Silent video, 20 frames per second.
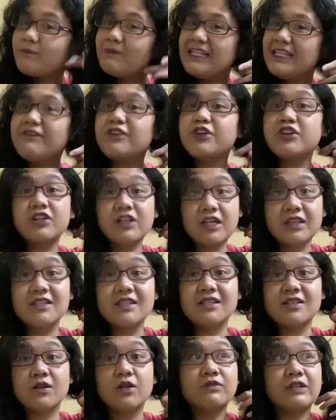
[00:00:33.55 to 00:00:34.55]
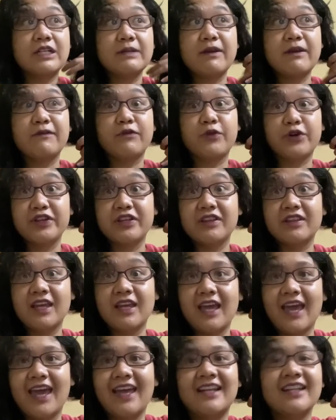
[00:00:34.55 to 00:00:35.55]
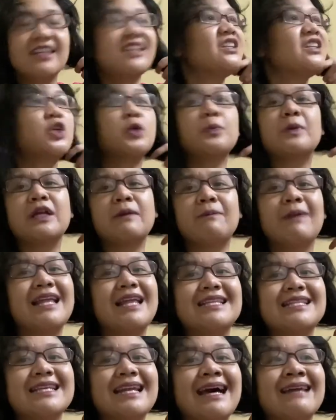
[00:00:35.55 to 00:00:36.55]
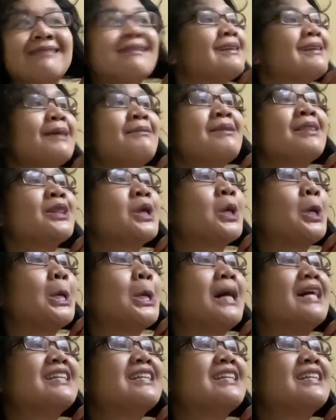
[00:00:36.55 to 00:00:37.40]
Believe it or not, this is already my 4th day and hindi ko pa na-plan sa lahat ng damit ko.